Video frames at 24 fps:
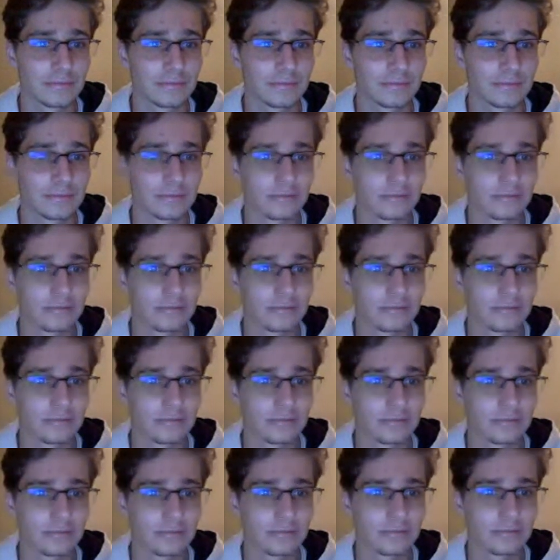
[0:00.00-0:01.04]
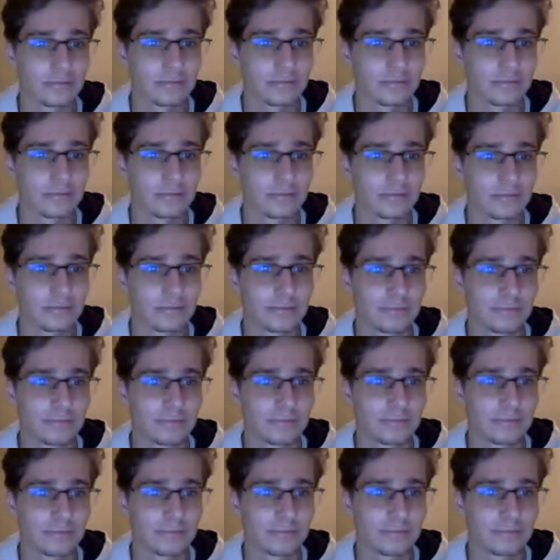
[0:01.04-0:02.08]

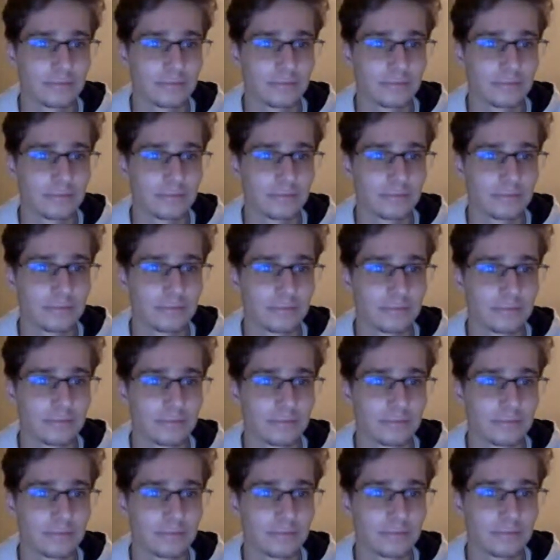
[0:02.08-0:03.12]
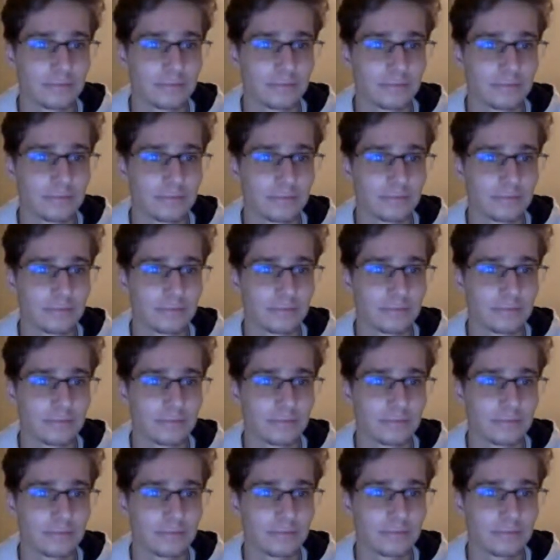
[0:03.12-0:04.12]
No words are spoken by the person on screen.